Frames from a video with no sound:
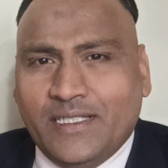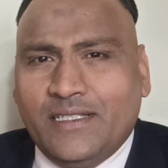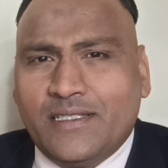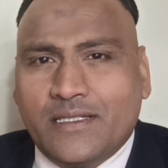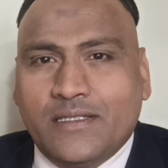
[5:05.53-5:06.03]
They
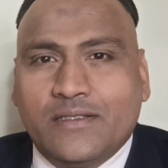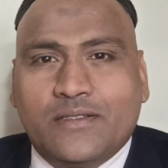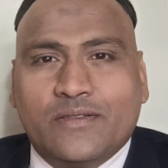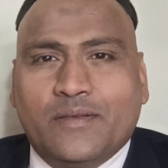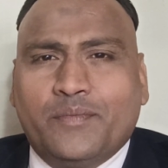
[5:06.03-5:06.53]

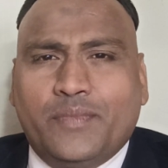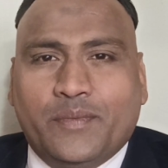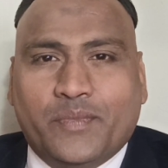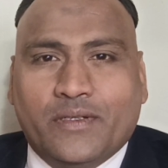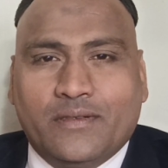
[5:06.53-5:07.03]
listen to the
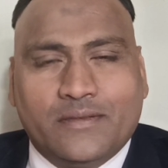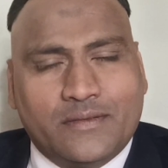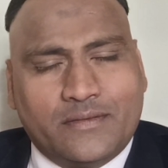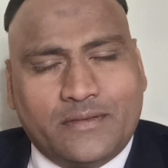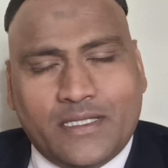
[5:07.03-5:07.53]
people.
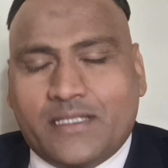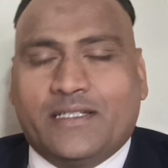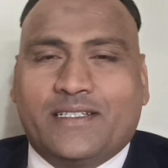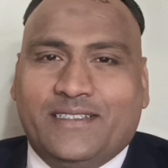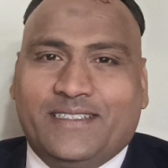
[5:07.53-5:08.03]

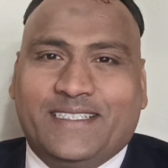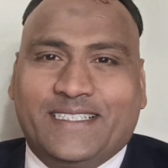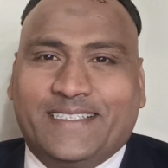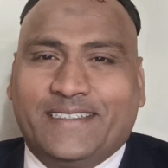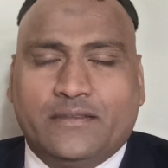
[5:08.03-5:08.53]
That's it.
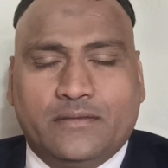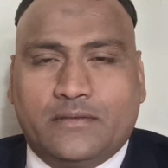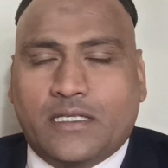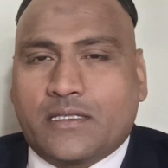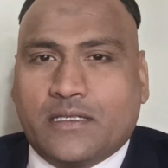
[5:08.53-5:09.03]

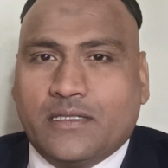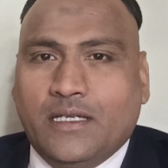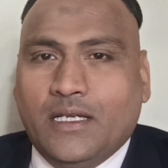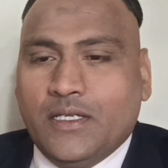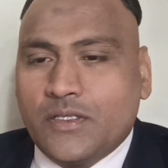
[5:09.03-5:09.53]
That's it.
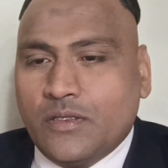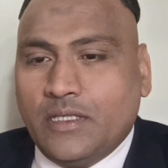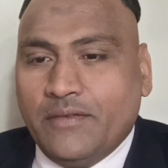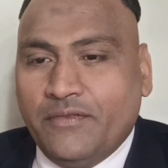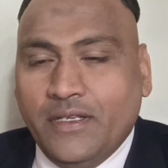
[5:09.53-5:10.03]
So
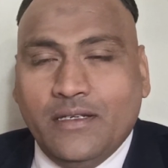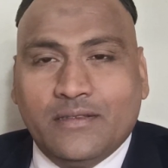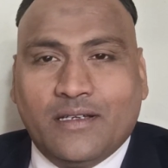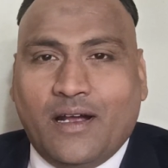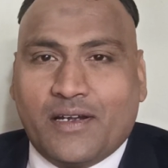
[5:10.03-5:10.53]
they
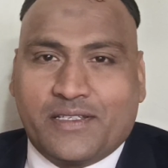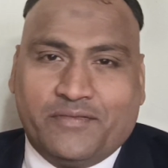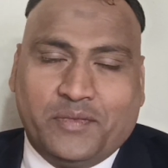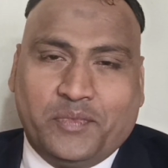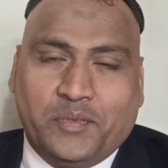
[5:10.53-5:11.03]
win the hearts
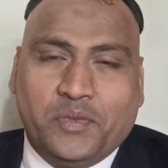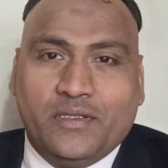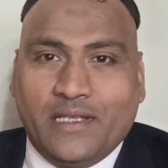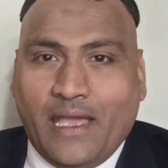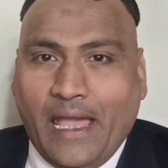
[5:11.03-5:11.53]
of the
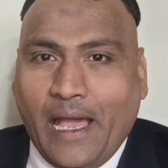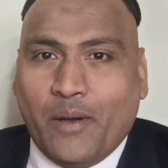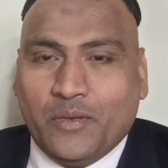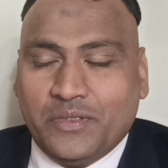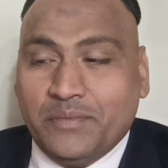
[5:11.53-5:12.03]
people. They
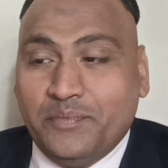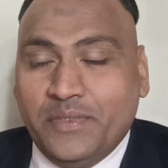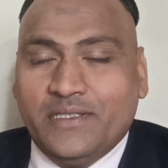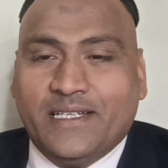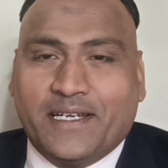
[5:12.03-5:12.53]

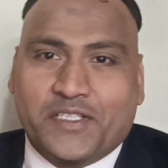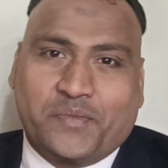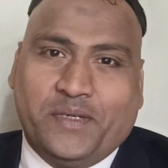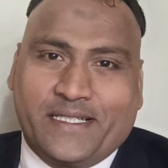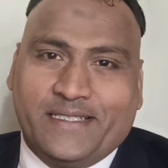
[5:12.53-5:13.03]
build the
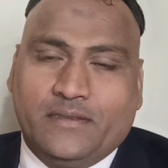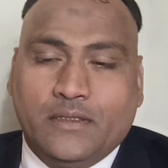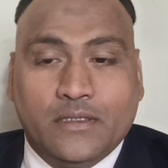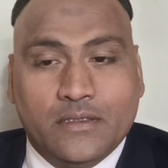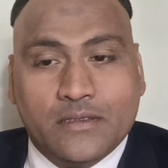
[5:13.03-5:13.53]
respect.
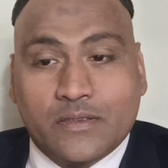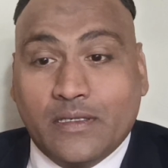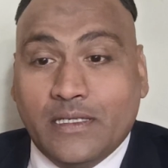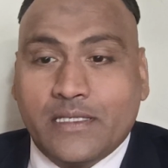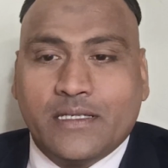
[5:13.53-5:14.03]

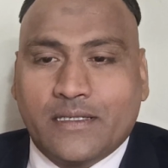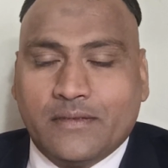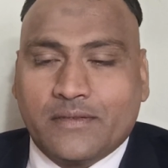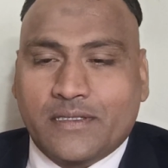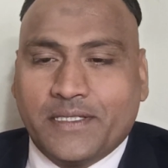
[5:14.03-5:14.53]
So listen
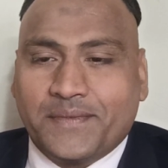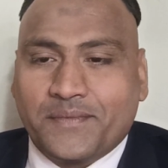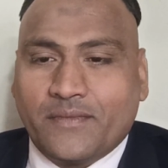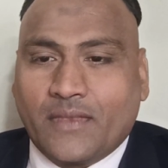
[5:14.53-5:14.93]
closely.